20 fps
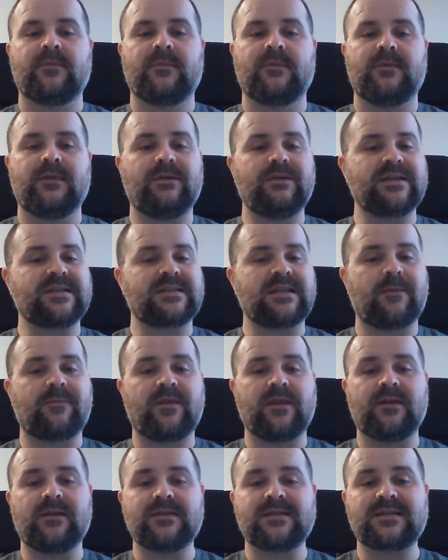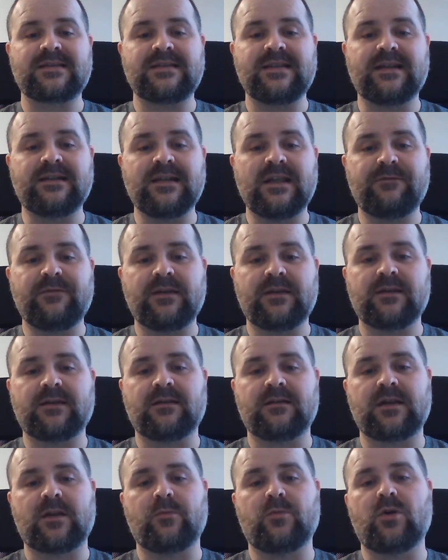There is something
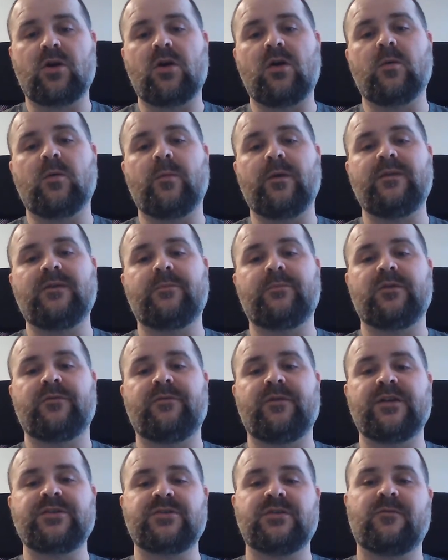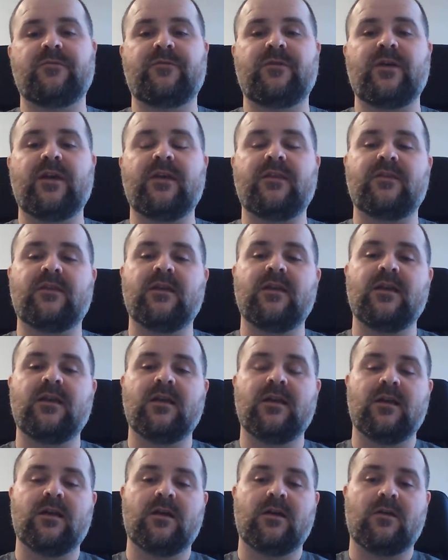significantly wrong with the profession of faith
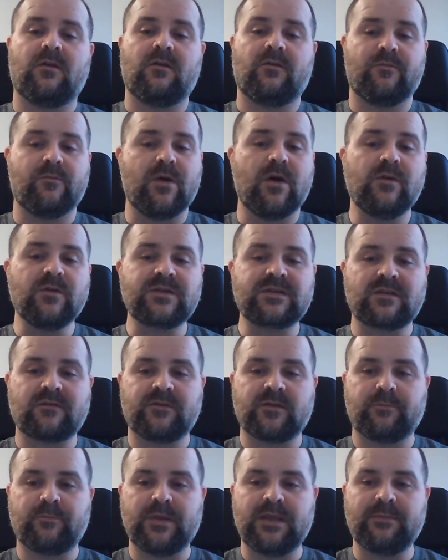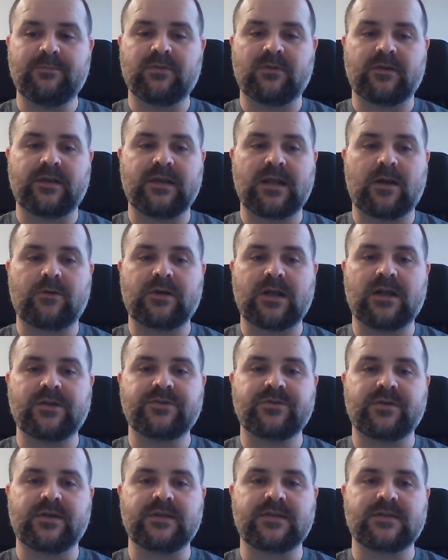of most of the people in our
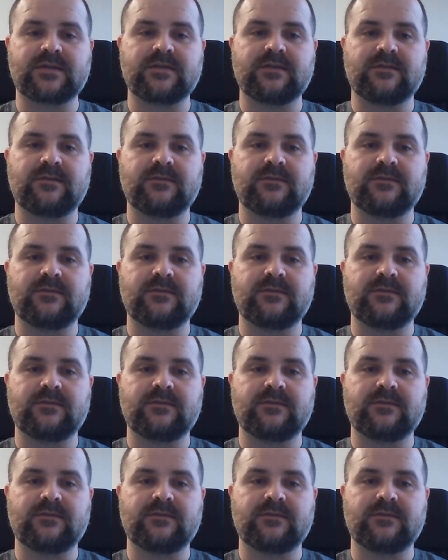countries.